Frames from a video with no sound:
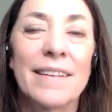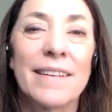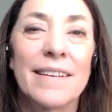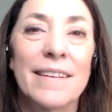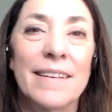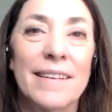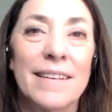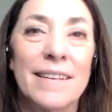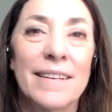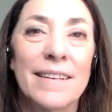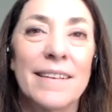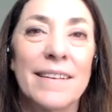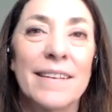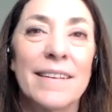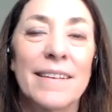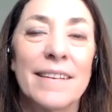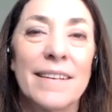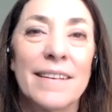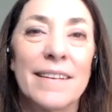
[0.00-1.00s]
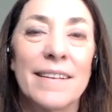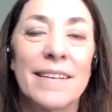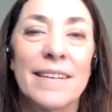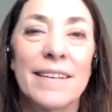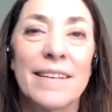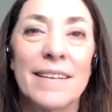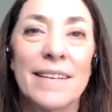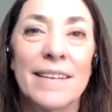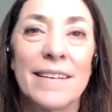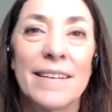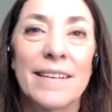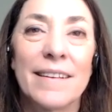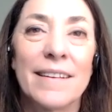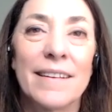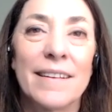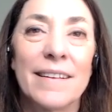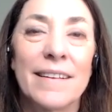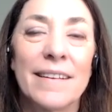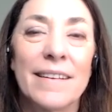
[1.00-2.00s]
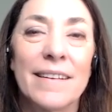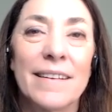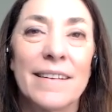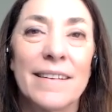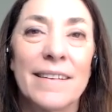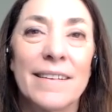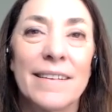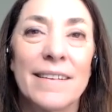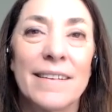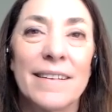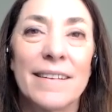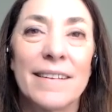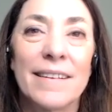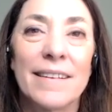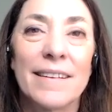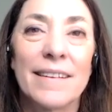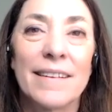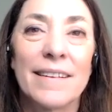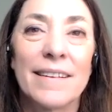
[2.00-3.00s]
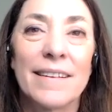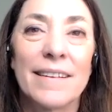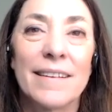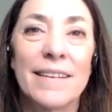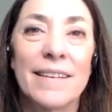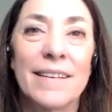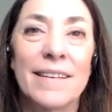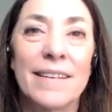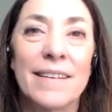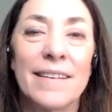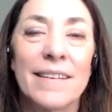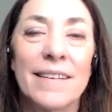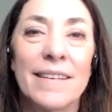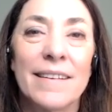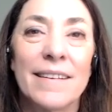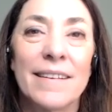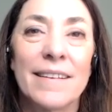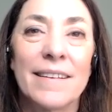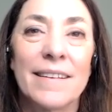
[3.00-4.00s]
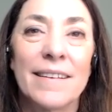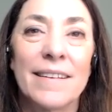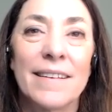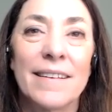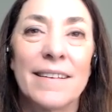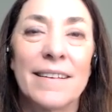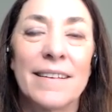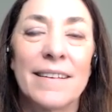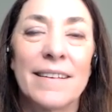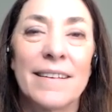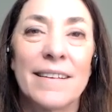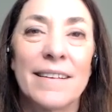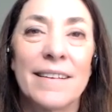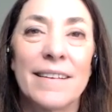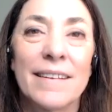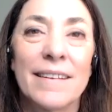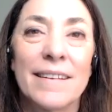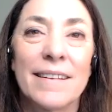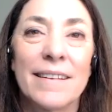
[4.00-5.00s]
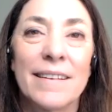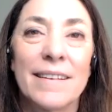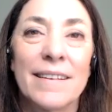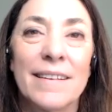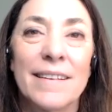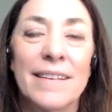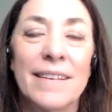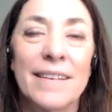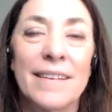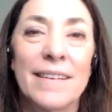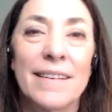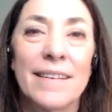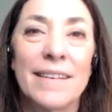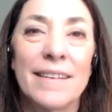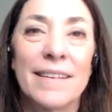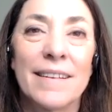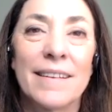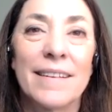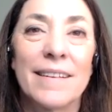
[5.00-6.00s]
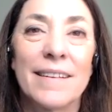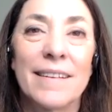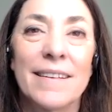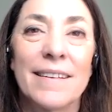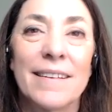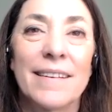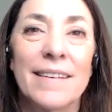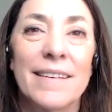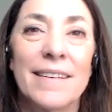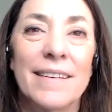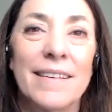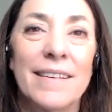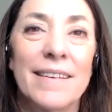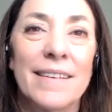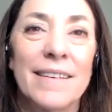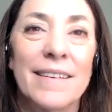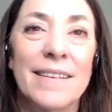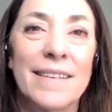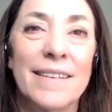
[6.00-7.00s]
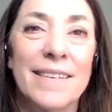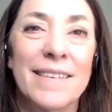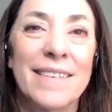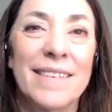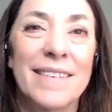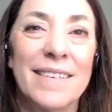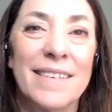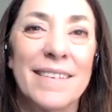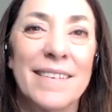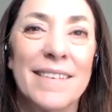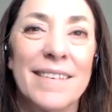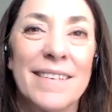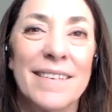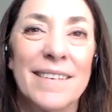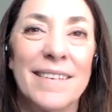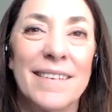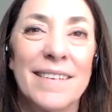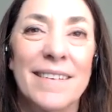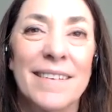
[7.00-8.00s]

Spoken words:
The person shown says nothing.